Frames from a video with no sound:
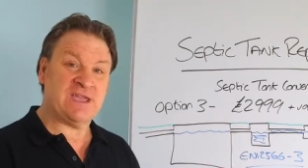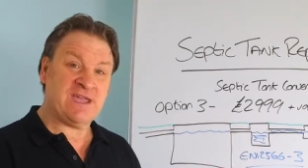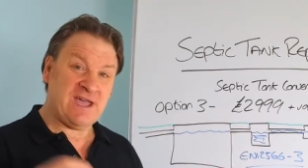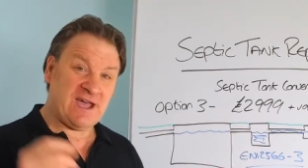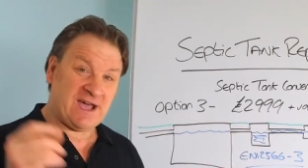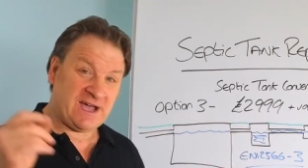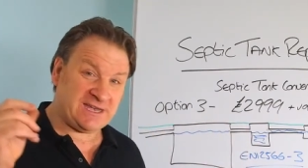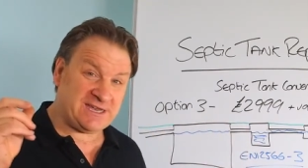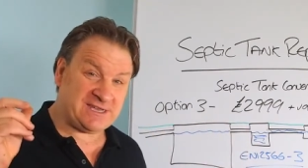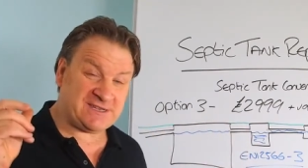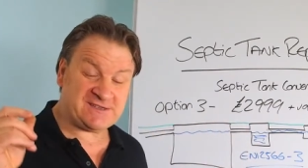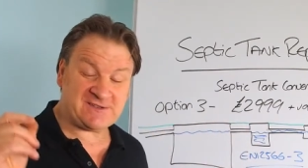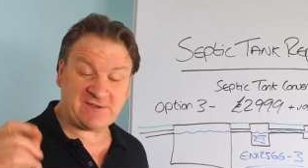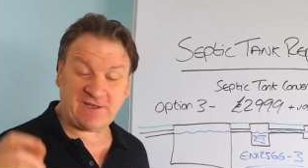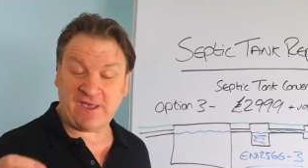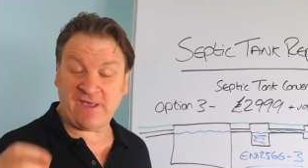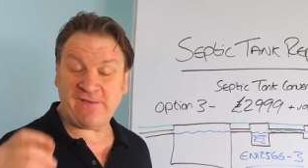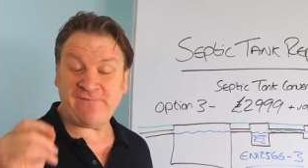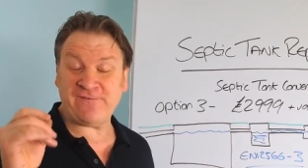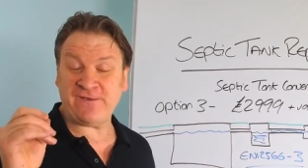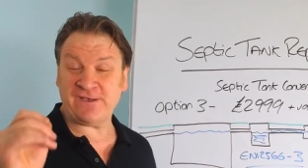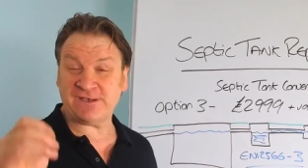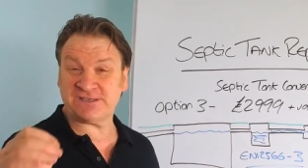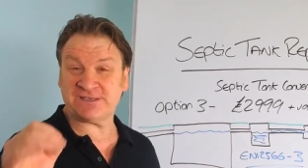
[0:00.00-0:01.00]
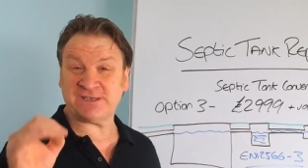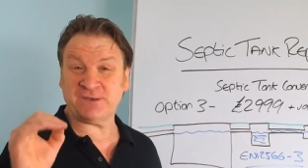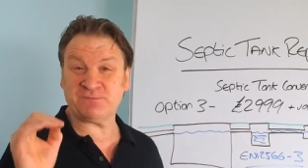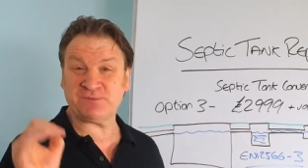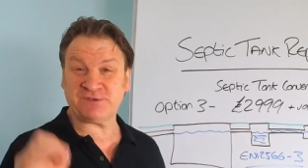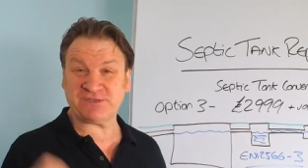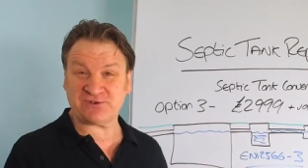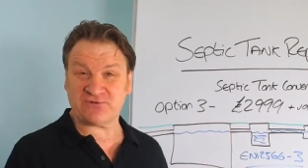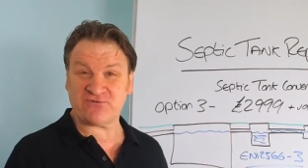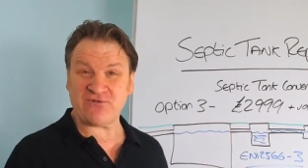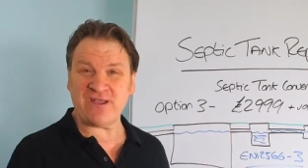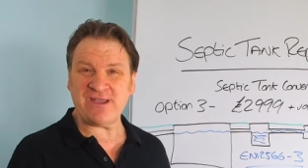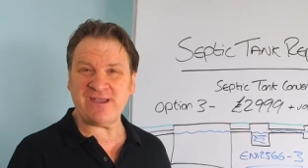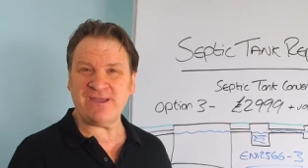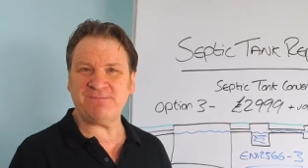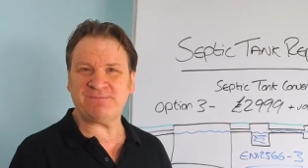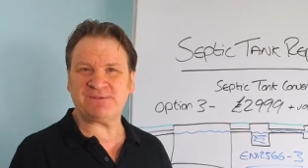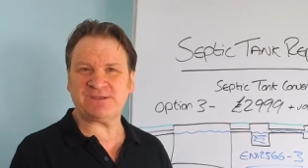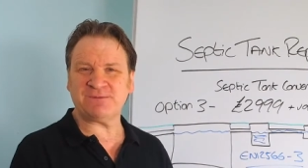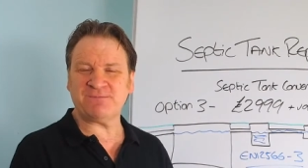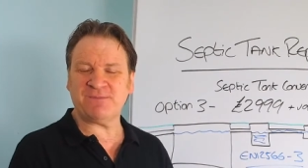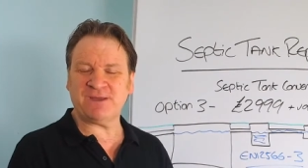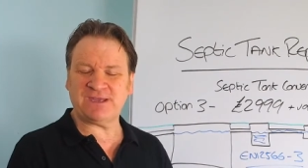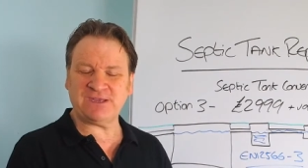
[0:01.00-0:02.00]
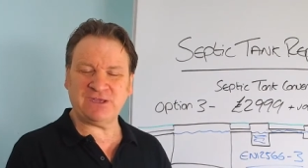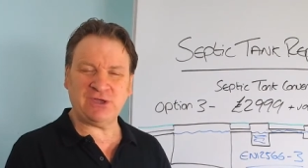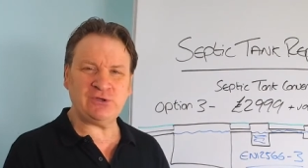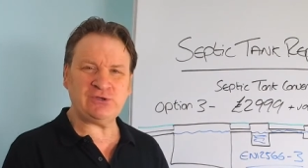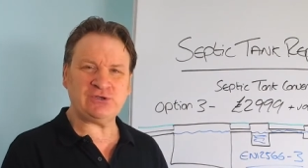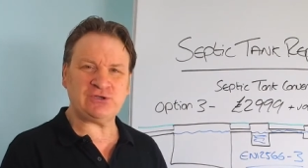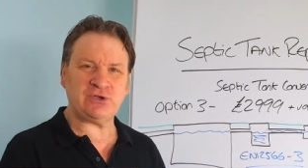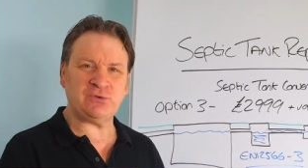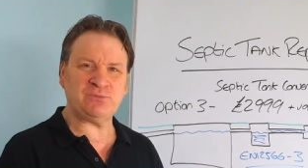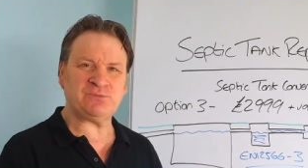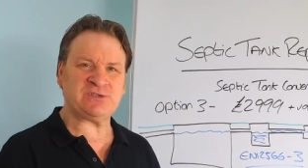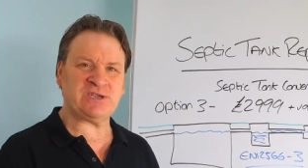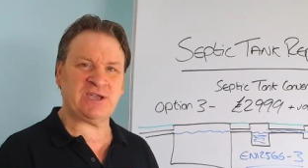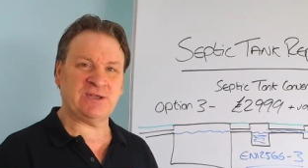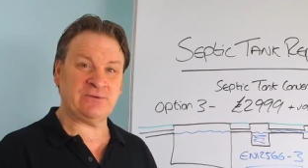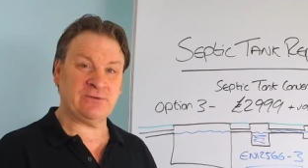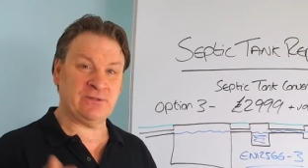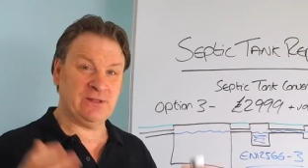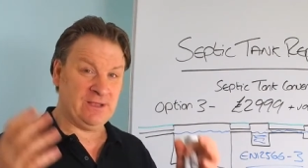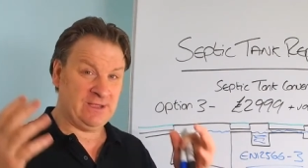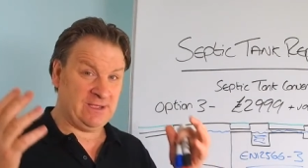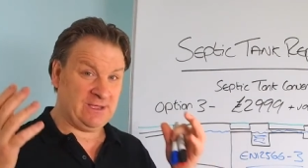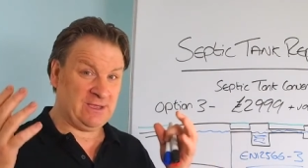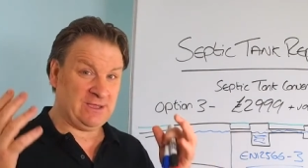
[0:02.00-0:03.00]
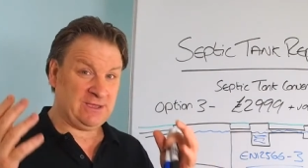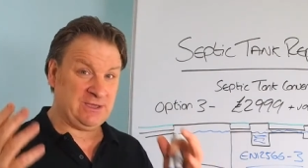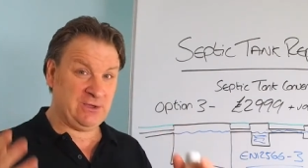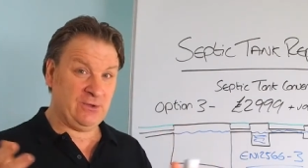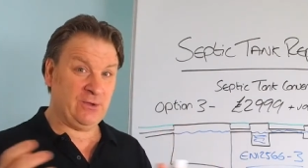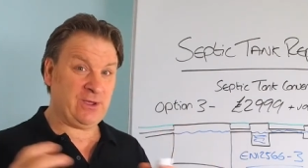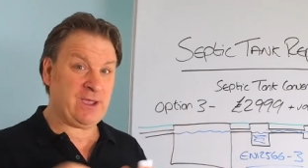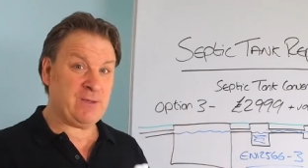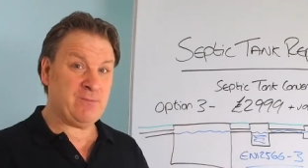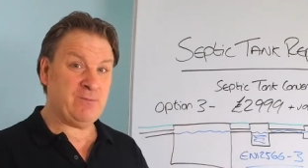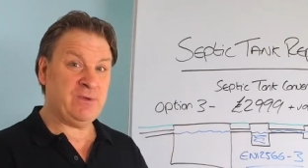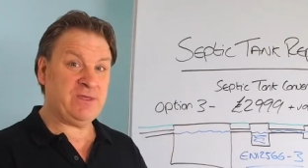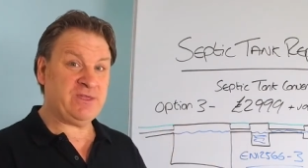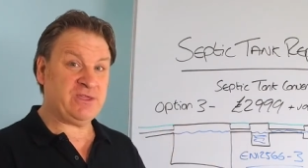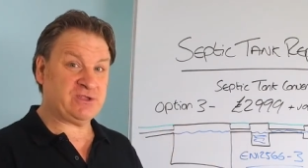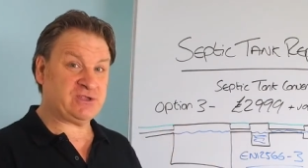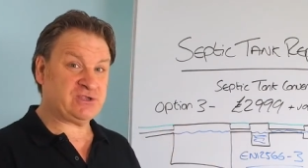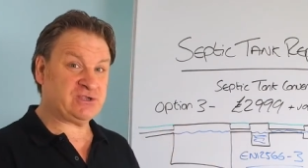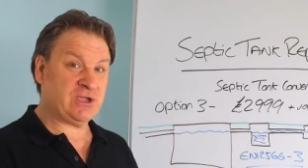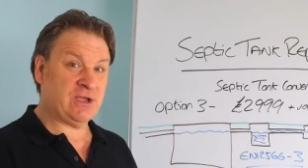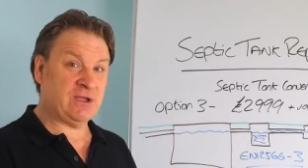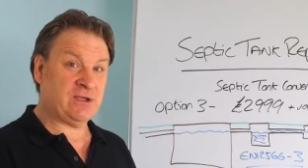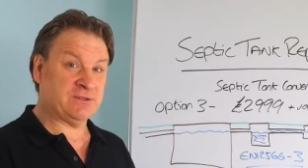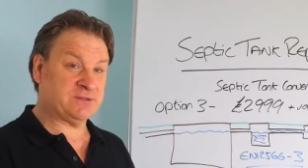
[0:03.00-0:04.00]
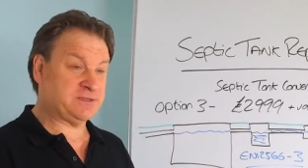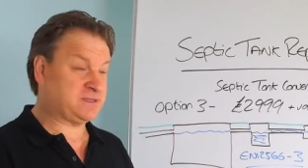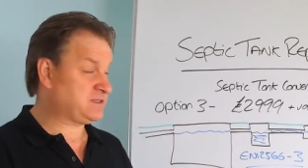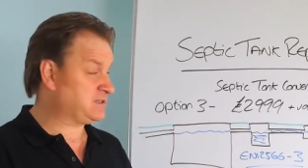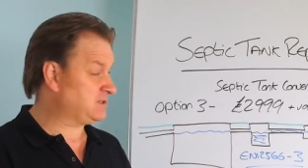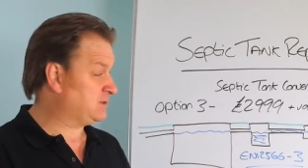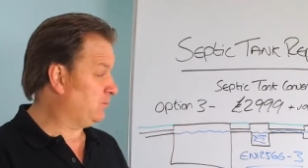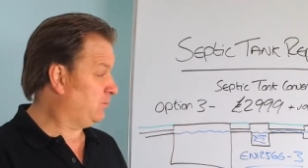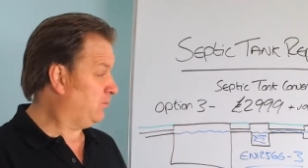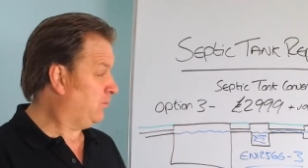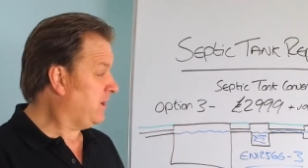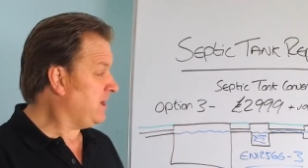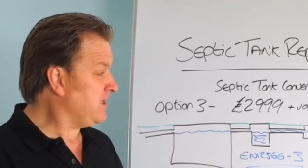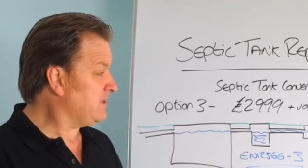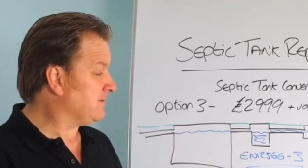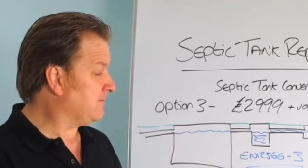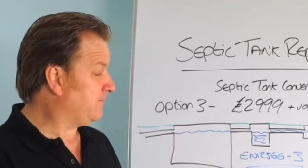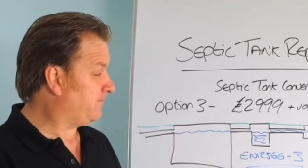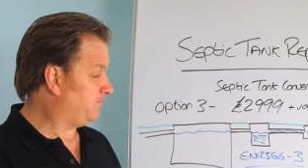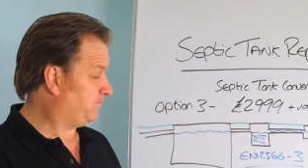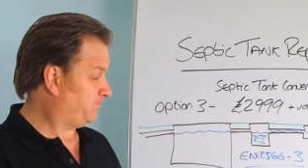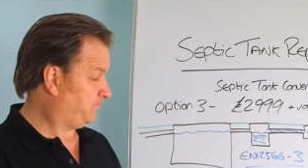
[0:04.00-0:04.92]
And if, if you subscribe to my YouTube channel, you're in with a chance to win